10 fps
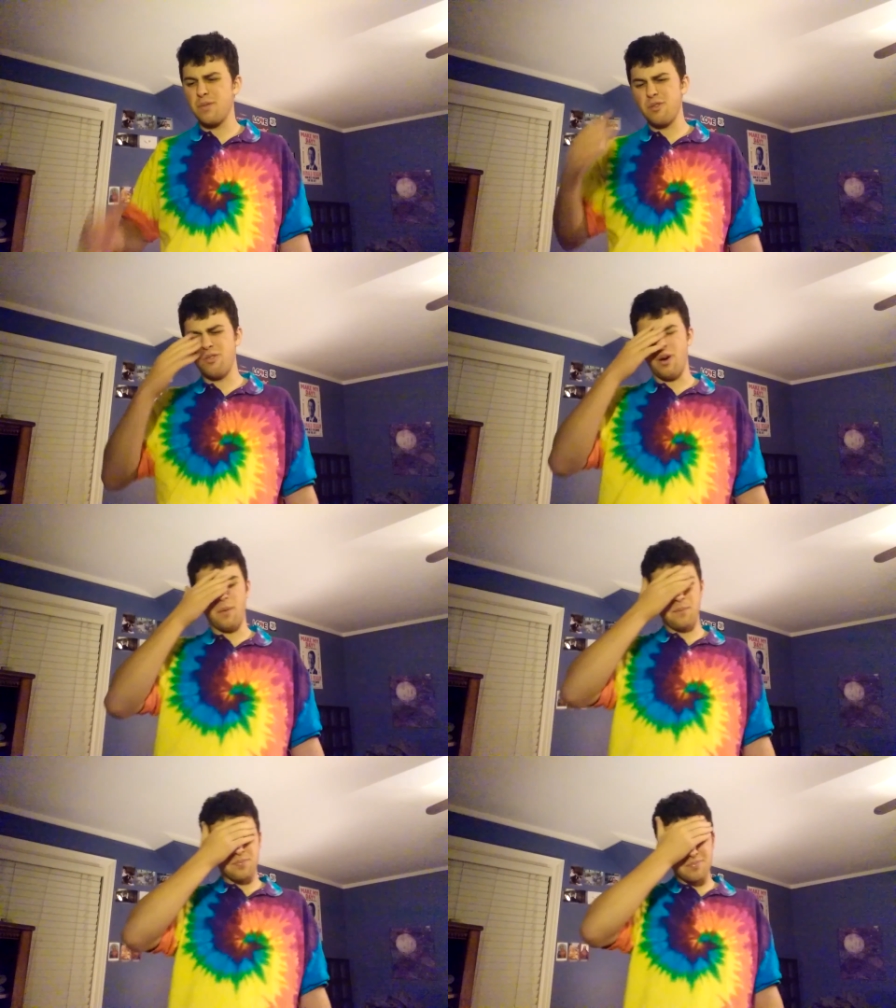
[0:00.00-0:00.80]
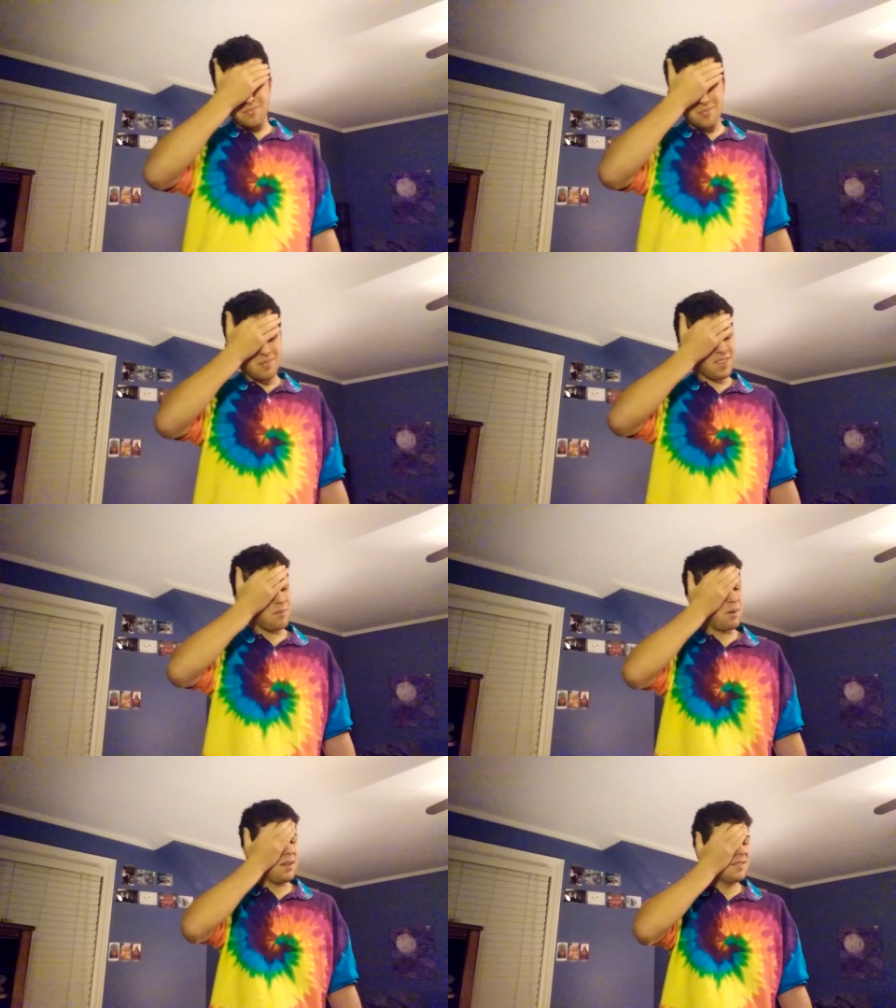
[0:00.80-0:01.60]
So,
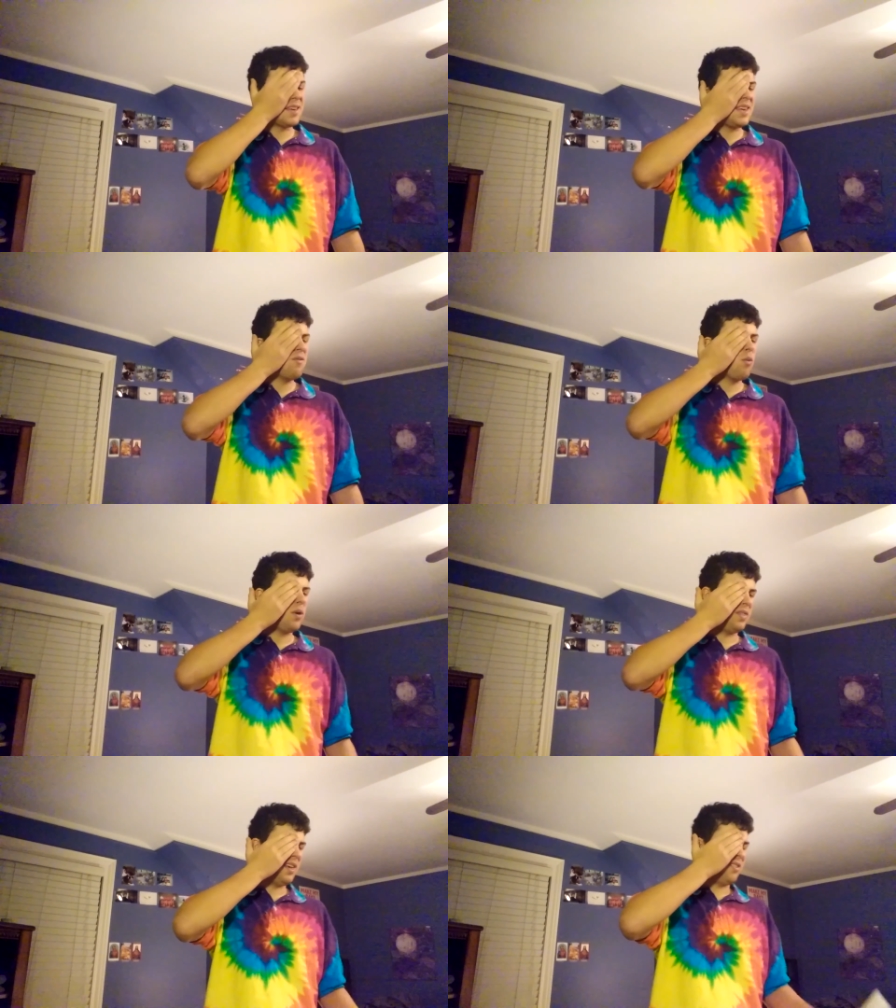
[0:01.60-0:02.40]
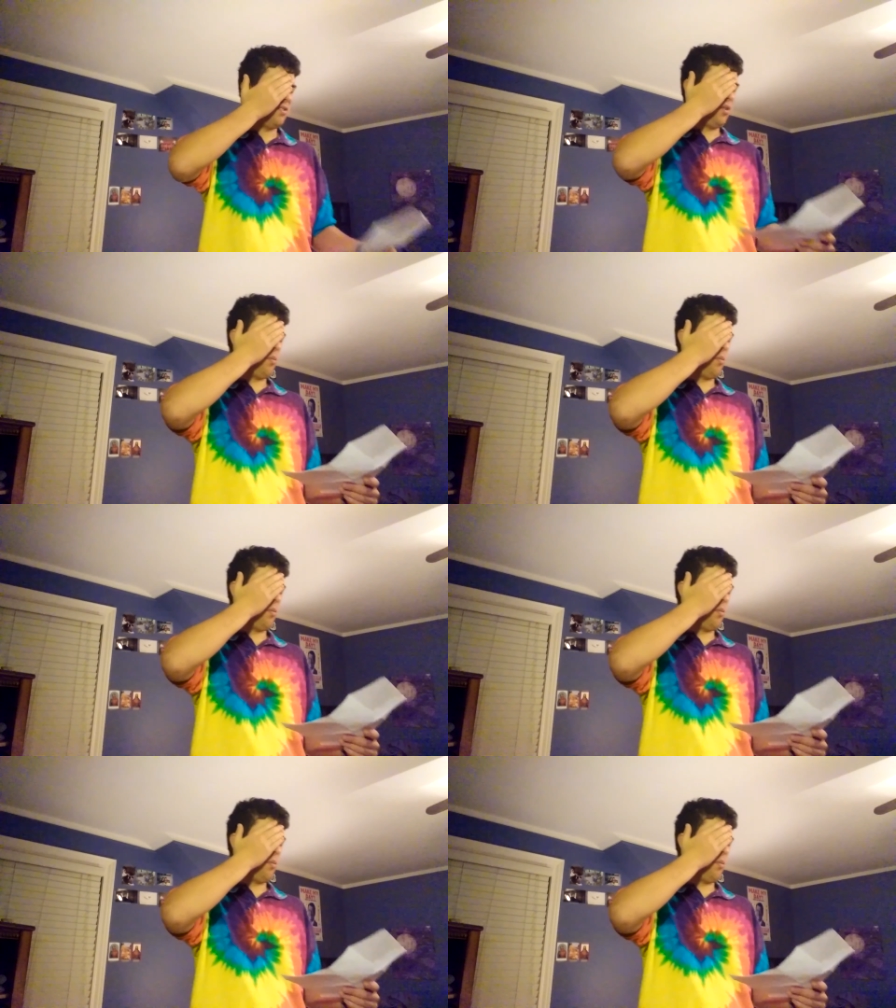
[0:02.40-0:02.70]
but it's like even with this, you